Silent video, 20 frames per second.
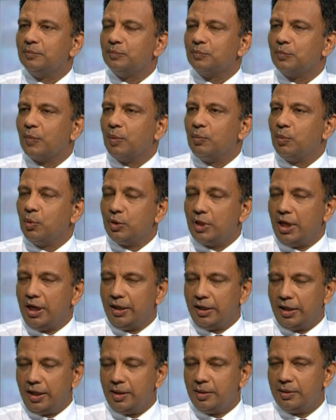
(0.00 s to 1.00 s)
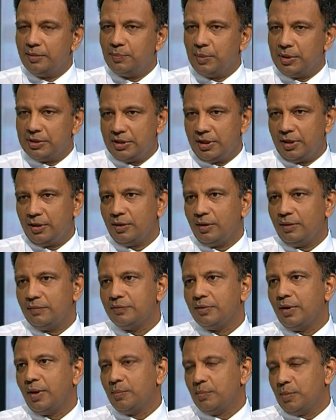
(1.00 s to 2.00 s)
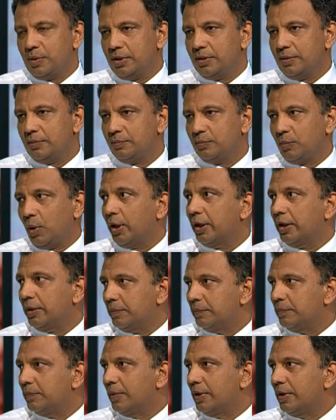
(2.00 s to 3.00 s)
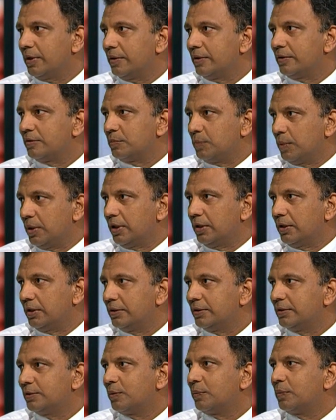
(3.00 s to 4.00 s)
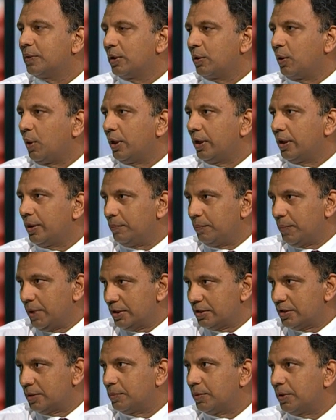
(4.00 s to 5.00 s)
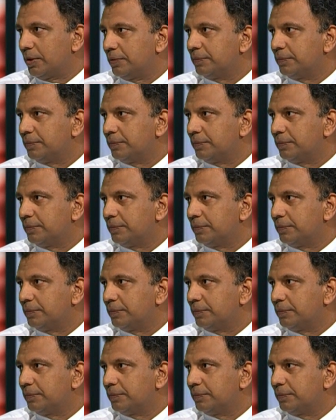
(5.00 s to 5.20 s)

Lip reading: more than 10% of our body is burned, so we call it a major burn.